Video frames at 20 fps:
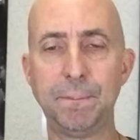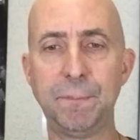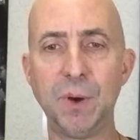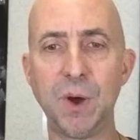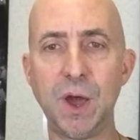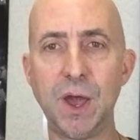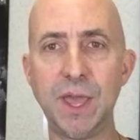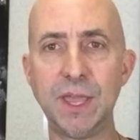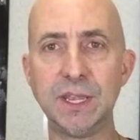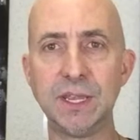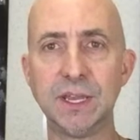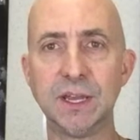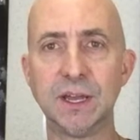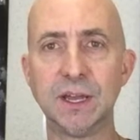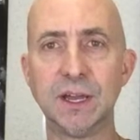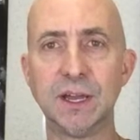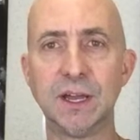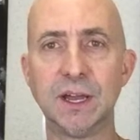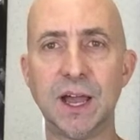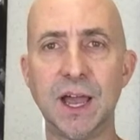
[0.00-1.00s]
But
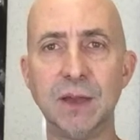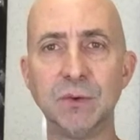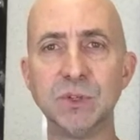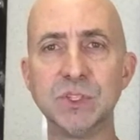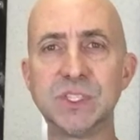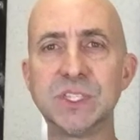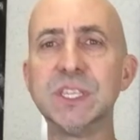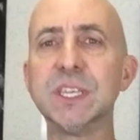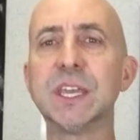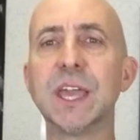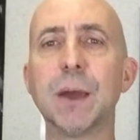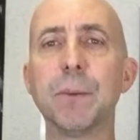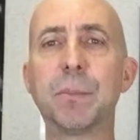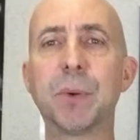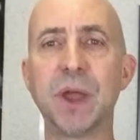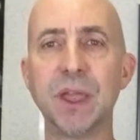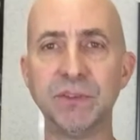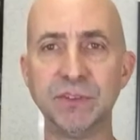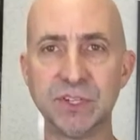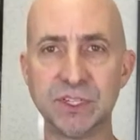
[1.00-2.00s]
I would seek out
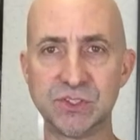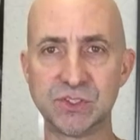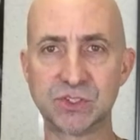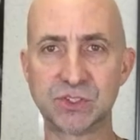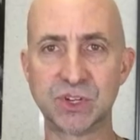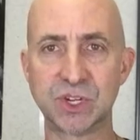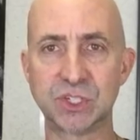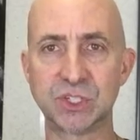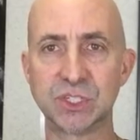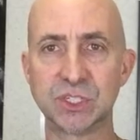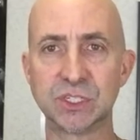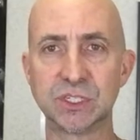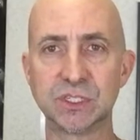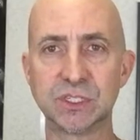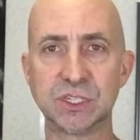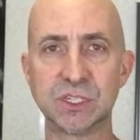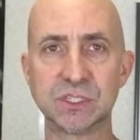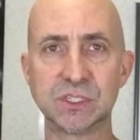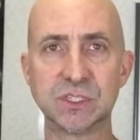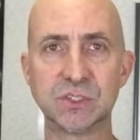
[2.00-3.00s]
private instruction,
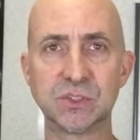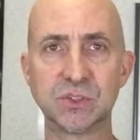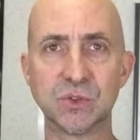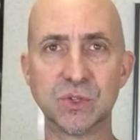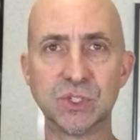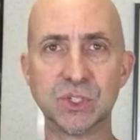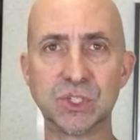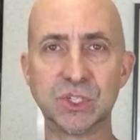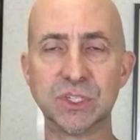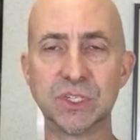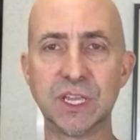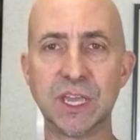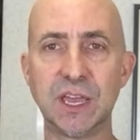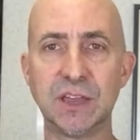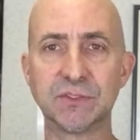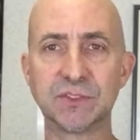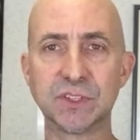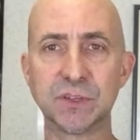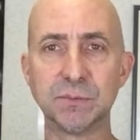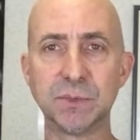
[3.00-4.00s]
because it's always good to
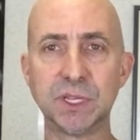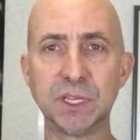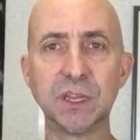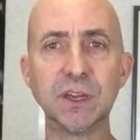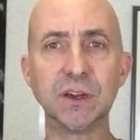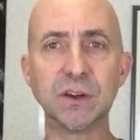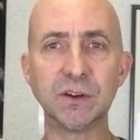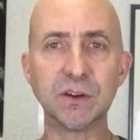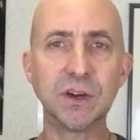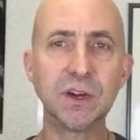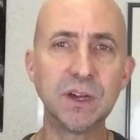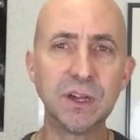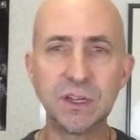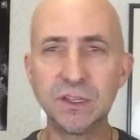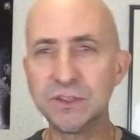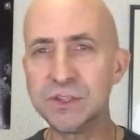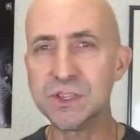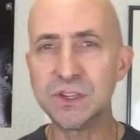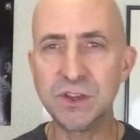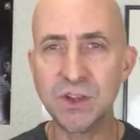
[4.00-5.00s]
have somebody
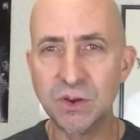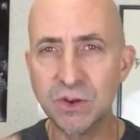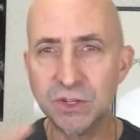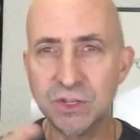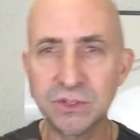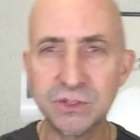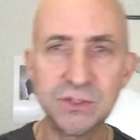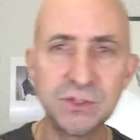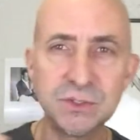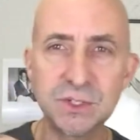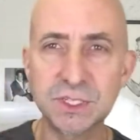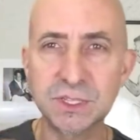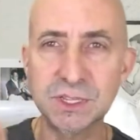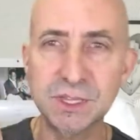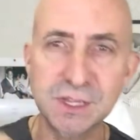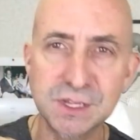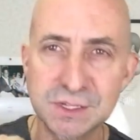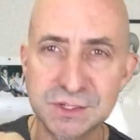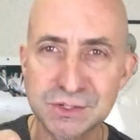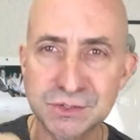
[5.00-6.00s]
go, do you know you're doing
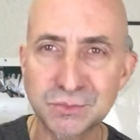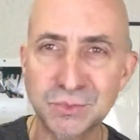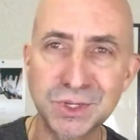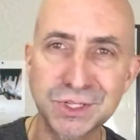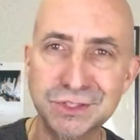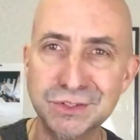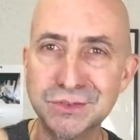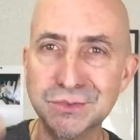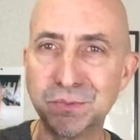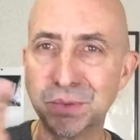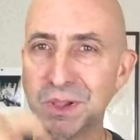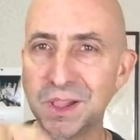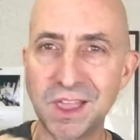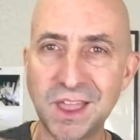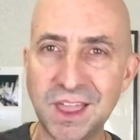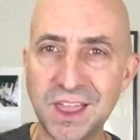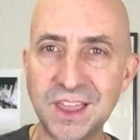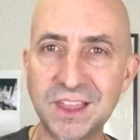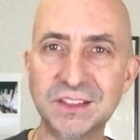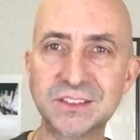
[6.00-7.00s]
this when you
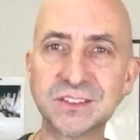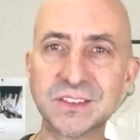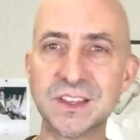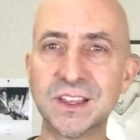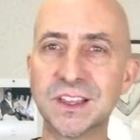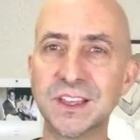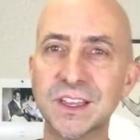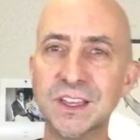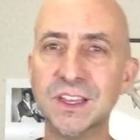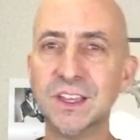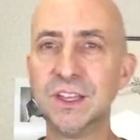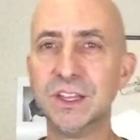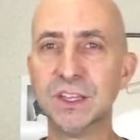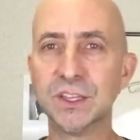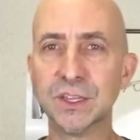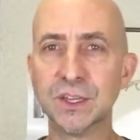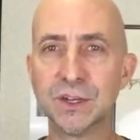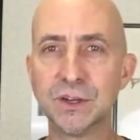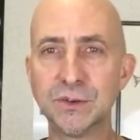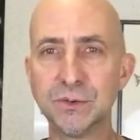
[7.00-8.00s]
play? It's like,
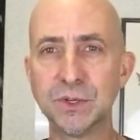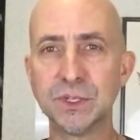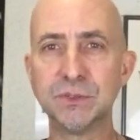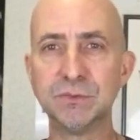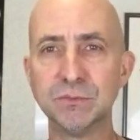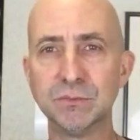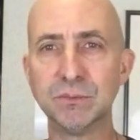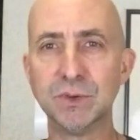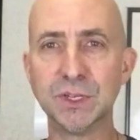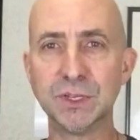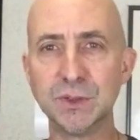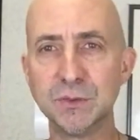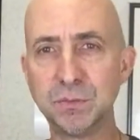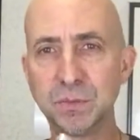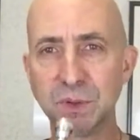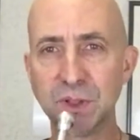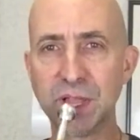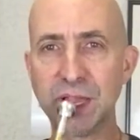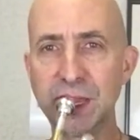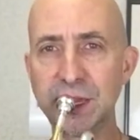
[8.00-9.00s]
you know, when you
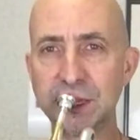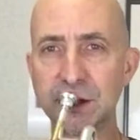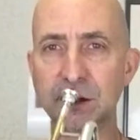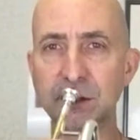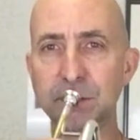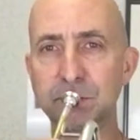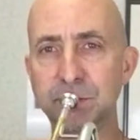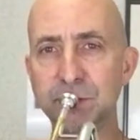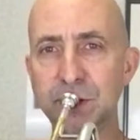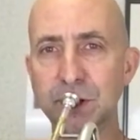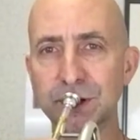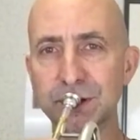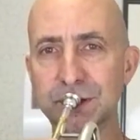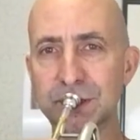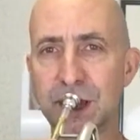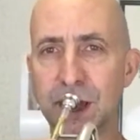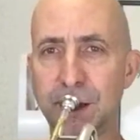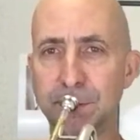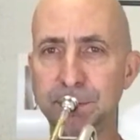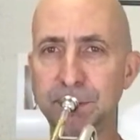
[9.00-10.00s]
play, your
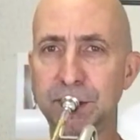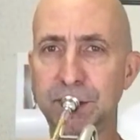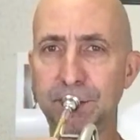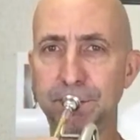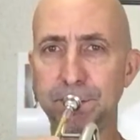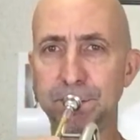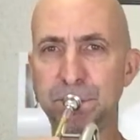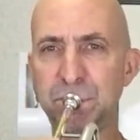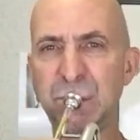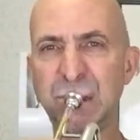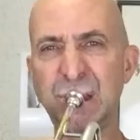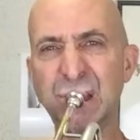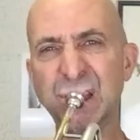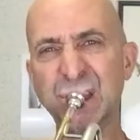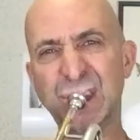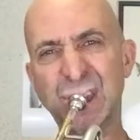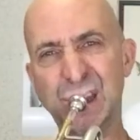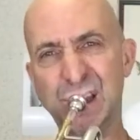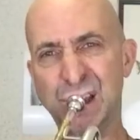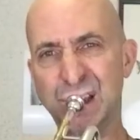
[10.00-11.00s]
top lip
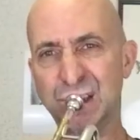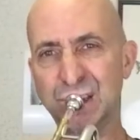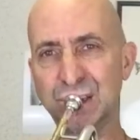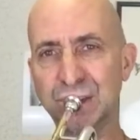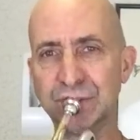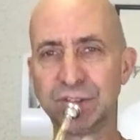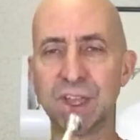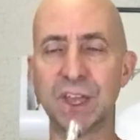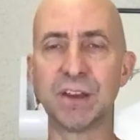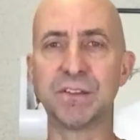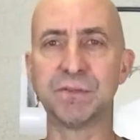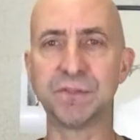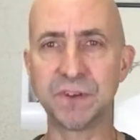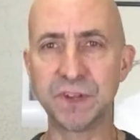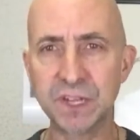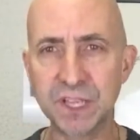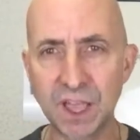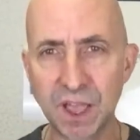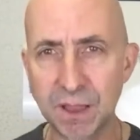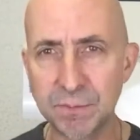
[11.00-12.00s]
peels out and you've got a
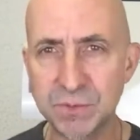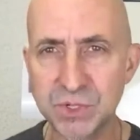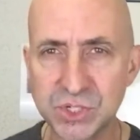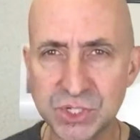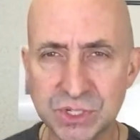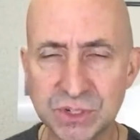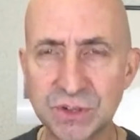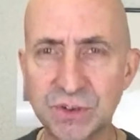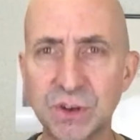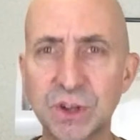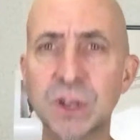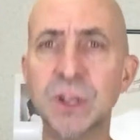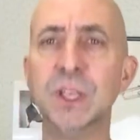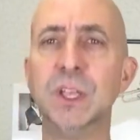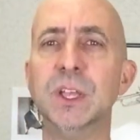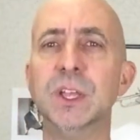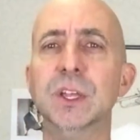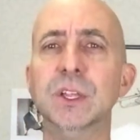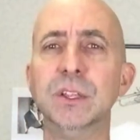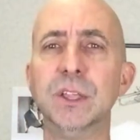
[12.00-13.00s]
funny embouchure, or
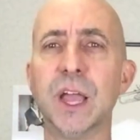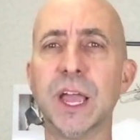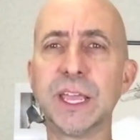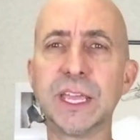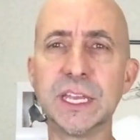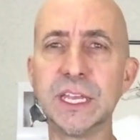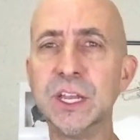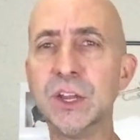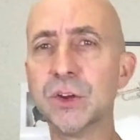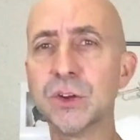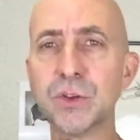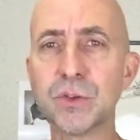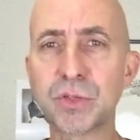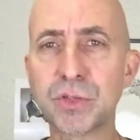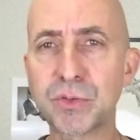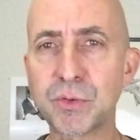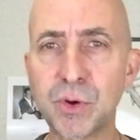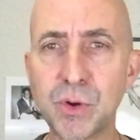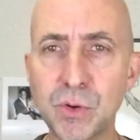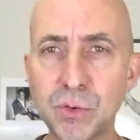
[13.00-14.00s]
I can hear your
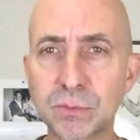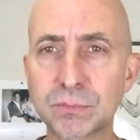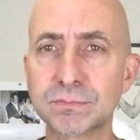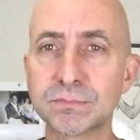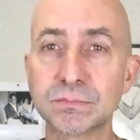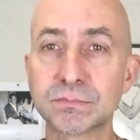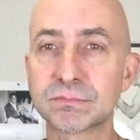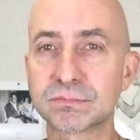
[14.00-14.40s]
throat